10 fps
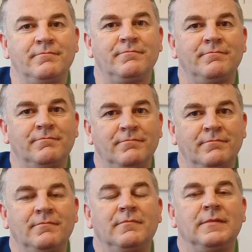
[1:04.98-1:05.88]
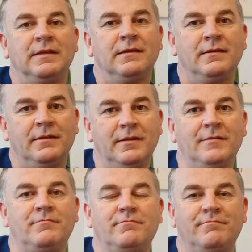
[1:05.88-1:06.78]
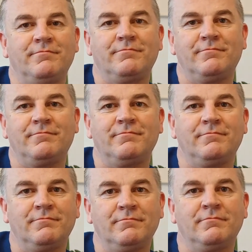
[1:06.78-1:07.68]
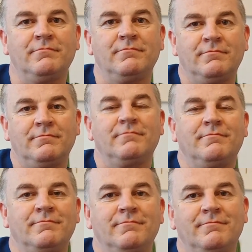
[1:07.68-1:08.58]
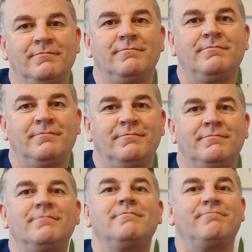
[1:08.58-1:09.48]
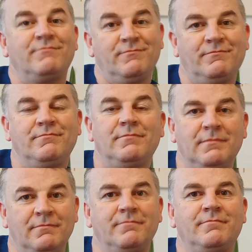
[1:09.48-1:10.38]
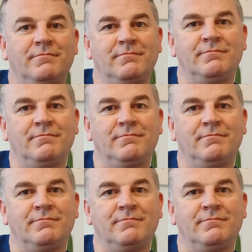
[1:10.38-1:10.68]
(silent)